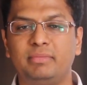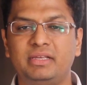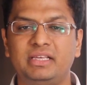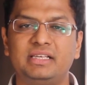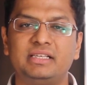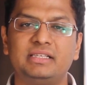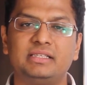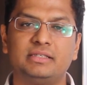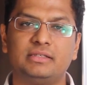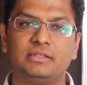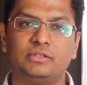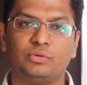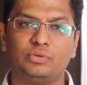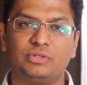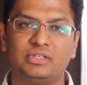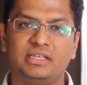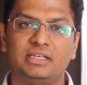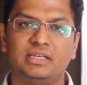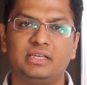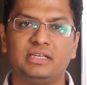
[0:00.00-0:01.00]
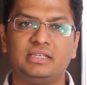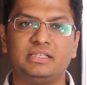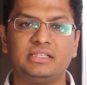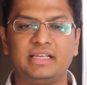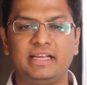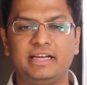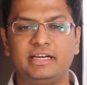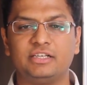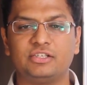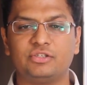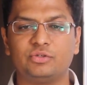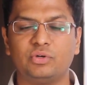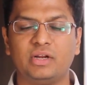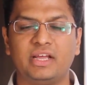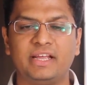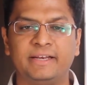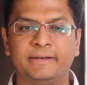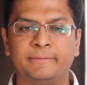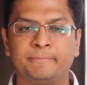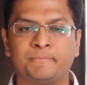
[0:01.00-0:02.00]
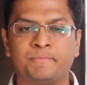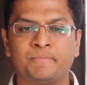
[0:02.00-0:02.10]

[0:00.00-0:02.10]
B is to C is 8 is to 9.